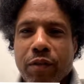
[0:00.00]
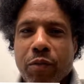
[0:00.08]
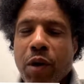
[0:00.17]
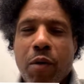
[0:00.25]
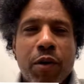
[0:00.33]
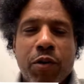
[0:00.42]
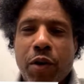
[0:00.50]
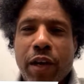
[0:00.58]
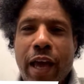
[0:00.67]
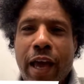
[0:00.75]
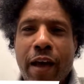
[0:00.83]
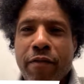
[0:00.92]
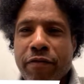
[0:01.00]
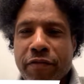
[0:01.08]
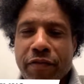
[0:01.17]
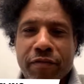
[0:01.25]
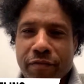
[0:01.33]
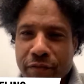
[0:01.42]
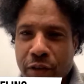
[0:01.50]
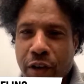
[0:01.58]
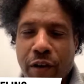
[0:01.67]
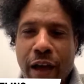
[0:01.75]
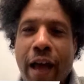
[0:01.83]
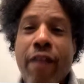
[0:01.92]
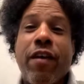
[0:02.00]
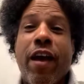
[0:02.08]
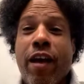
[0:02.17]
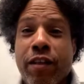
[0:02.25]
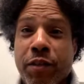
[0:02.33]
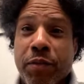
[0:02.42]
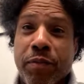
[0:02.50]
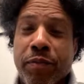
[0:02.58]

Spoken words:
We don't want to do it half-ass."